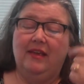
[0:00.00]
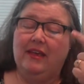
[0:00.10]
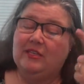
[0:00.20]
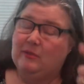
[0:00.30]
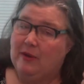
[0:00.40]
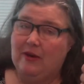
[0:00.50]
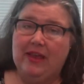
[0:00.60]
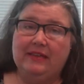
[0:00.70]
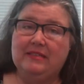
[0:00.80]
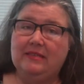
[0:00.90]

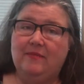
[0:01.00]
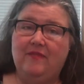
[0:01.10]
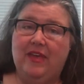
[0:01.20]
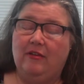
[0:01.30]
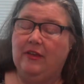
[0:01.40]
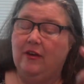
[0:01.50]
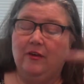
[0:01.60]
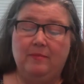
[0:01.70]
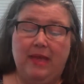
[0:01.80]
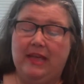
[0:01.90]
experience some
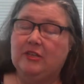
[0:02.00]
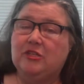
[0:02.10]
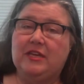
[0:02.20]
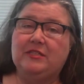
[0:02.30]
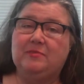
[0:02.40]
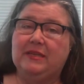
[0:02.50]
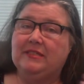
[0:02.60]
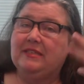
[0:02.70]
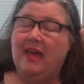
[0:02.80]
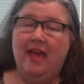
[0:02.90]
failure, make
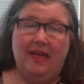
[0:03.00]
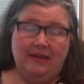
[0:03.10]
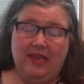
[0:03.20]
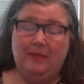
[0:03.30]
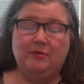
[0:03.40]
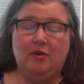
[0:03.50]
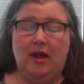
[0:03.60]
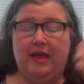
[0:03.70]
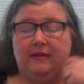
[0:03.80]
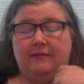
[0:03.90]
adjustments, and keep
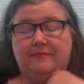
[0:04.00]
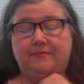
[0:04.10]
trying.